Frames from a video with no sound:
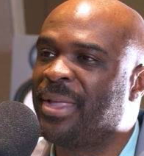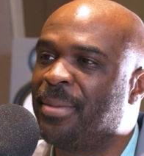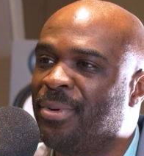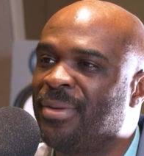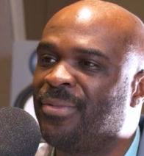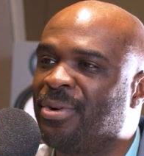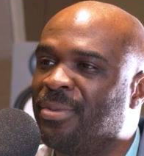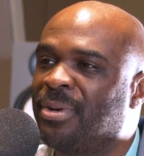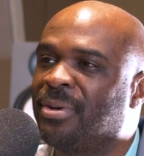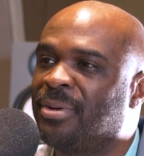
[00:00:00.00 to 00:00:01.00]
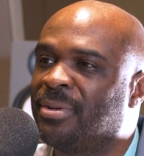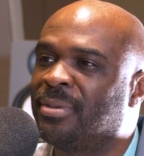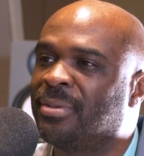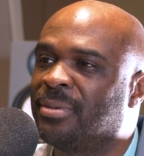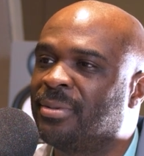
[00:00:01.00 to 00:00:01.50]
from that point forward.
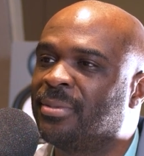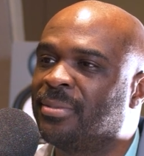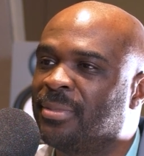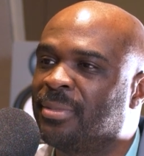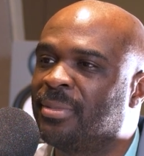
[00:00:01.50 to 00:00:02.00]
I love it.